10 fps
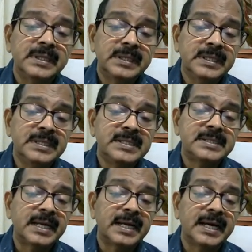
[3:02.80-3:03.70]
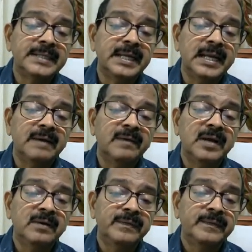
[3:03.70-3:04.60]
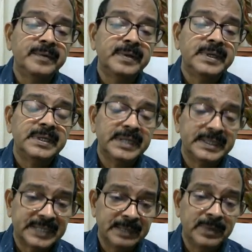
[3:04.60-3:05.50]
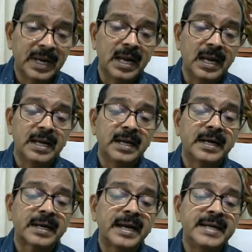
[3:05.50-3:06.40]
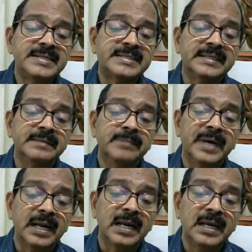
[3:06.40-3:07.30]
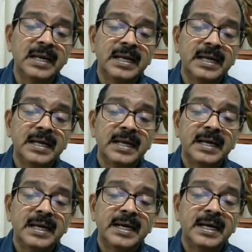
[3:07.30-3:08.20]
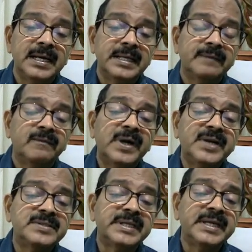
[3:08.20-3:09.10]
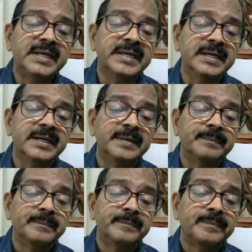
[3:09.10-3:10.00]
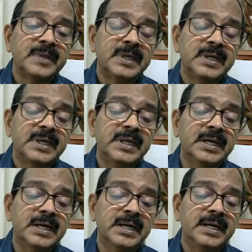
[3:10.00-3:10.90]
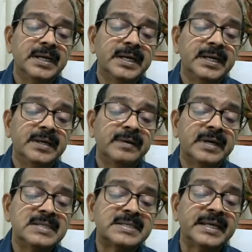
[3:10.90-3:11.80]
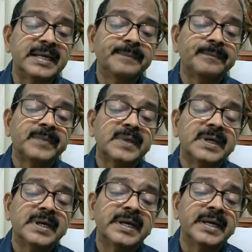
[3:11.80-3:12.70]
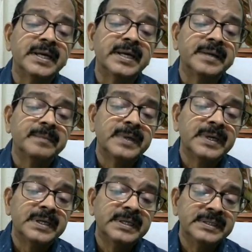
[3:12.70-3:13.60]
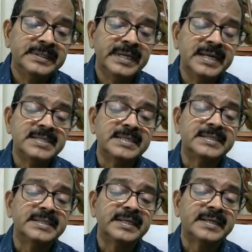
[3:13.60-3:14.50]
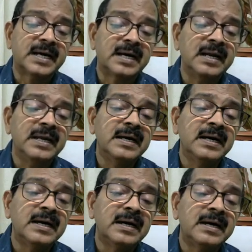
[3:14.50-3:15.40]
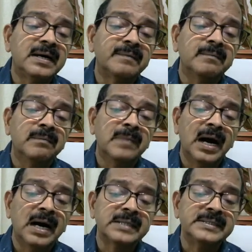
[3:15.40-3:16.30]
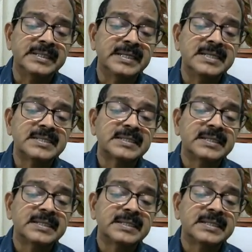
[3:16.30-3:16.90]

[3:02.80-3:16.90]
this is at the level of the temporal, right temporal. What you see here you can see a density, clear margins,